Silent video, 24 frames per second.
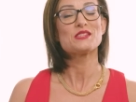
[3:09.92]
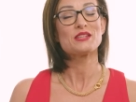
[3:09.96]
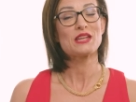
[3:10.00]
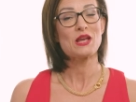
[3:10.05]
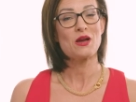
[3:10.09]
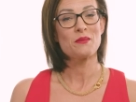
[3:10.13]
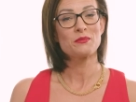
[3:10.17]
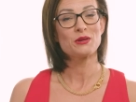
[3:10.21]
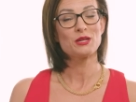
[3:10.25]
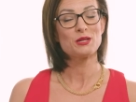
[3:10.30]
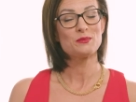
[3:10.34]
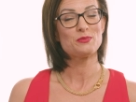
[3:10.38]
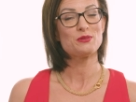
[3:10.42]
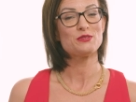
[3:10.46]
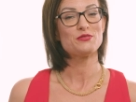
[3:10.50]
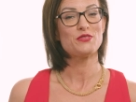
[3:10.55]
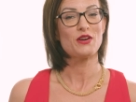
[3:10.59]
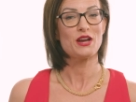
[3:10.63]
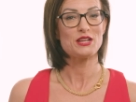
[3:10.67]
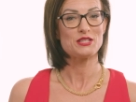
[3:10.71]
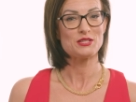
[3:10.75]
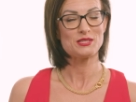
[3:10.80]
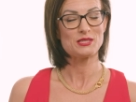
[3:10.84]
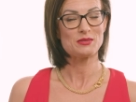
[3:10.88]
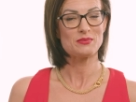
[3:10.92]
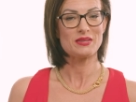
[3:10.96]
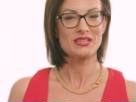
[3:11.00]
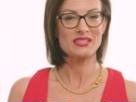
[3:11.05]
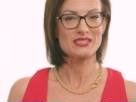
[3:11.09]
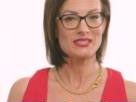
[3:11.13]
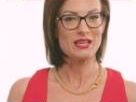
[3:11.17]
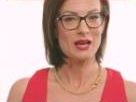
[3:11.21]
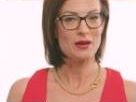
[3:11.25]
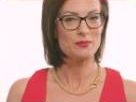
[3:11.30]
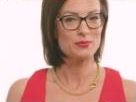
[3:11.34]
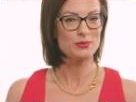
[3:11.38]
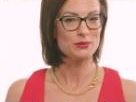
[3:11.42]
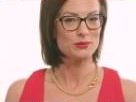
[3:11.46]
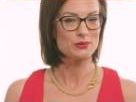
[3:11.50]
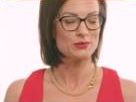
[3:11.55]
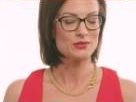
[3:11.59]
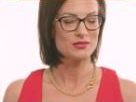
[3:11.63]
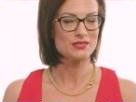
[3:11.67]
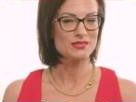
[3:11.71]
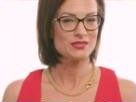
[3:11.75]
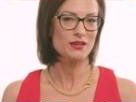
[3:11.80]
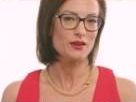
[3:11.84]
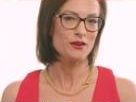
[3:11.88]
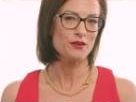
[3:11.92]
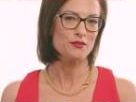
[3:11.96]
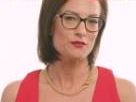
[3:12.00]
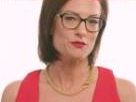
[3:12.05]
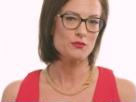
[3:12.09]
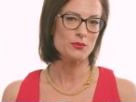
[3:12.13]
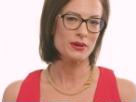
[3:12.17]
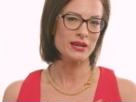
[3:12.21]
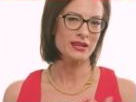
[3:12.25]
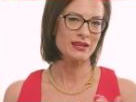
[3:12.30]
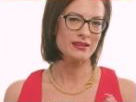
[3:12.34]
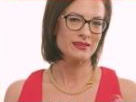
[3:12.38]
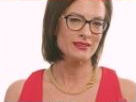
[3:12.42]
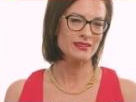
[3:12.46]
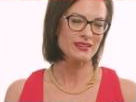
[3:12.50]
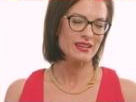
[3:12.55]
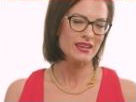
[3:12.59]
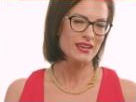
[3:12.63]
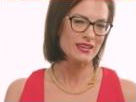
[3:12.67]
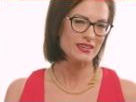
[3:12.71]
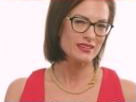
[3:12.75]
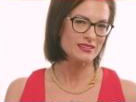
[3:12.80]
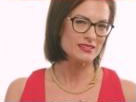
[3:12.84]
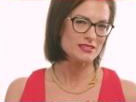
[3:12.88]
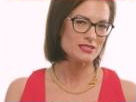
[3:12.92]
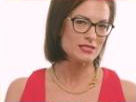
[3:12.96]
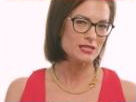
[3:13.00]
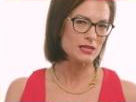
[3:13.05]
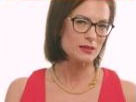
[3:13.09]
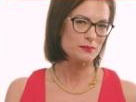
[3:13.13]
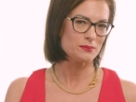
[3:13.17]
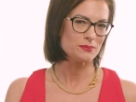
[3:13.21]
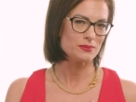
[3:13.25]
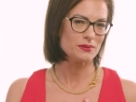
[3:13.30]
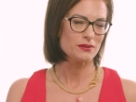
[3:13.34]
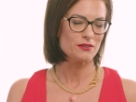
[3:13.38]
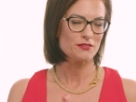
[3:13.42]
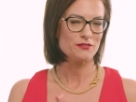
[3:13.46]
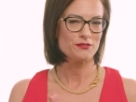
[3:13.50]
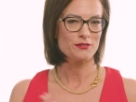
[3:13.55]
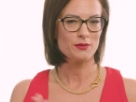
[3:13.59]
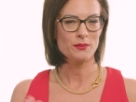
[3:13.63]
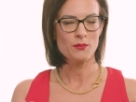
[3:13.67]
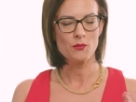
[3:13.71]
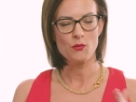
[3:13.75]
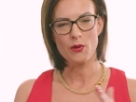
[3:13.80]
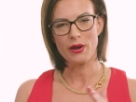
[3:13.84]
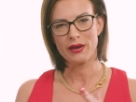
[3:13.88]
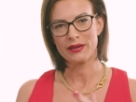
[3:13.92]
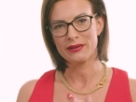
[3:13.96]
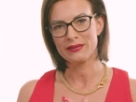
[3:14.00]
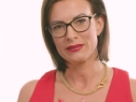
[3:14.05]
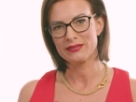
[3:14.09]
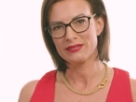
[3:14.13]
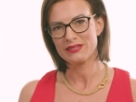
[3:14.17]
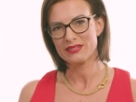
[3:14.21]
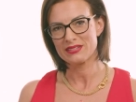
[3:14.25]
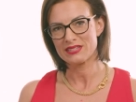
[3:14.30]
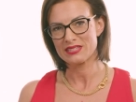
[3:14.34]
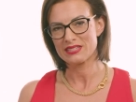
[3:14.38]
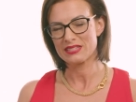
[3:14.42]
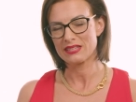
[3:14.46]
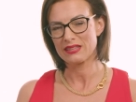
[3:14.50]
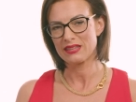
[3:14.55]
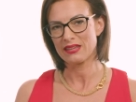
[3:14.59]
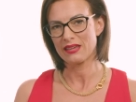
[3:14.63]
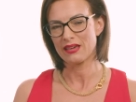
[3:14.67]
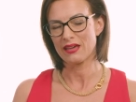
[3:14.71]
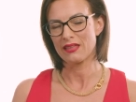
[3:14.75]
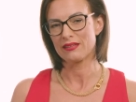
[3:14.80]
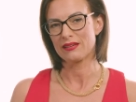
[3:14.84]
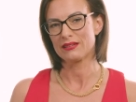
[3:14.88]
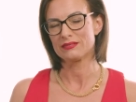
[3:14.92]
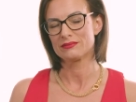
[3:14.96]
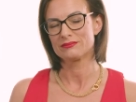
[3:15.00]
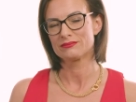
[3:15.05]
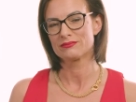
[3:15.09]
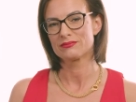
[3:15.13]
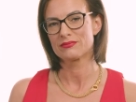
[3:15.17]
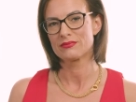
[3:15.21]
So now I'm going to provide you some examples of when it can tip from one to the other.